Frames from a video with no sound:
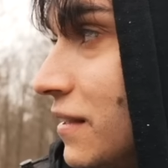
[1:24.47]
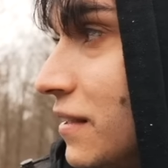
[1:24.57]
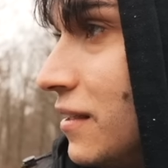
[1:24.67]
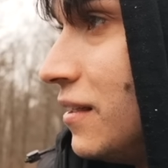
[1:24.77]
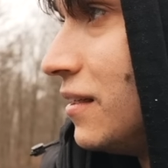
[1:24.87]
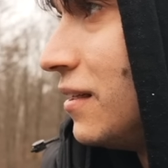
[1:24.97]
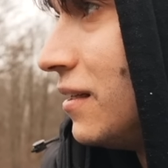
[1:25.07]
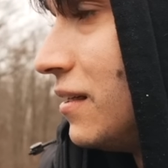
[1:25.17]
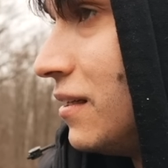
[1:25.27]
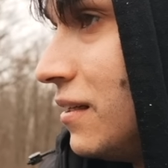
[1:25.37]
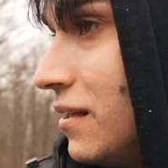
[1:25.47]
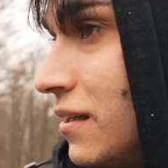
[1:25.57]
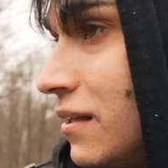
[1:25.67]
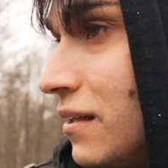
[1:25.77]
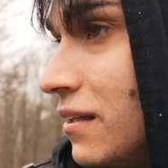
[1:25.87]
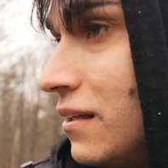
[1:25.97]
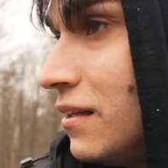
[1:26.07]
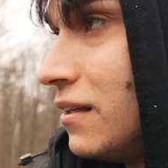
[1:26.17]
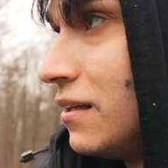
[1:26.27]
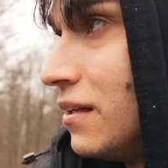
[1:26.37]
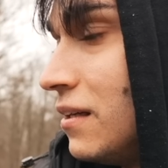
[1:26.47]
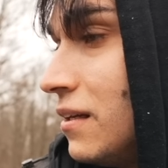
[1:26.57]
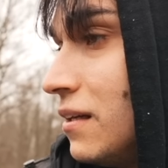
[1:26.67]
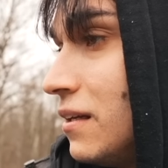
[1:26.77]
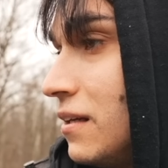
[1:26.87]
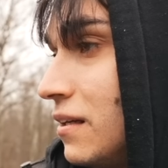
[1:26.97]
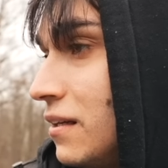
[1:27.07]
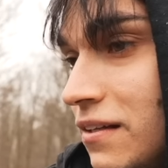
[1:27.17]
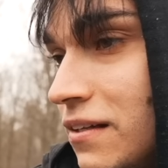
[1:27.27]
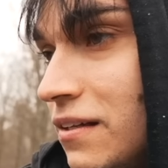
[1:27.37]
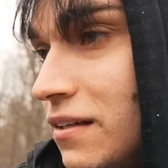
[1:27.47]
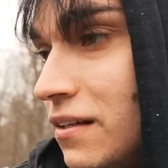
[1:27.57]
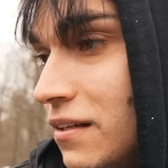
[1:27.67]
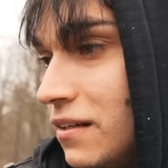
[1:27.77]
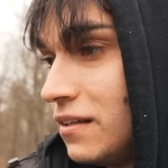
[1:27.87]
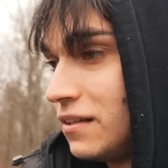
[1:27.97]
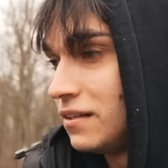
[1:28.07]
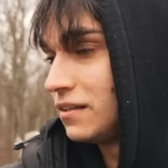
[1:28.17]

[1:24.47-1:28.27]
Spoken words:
[no speech]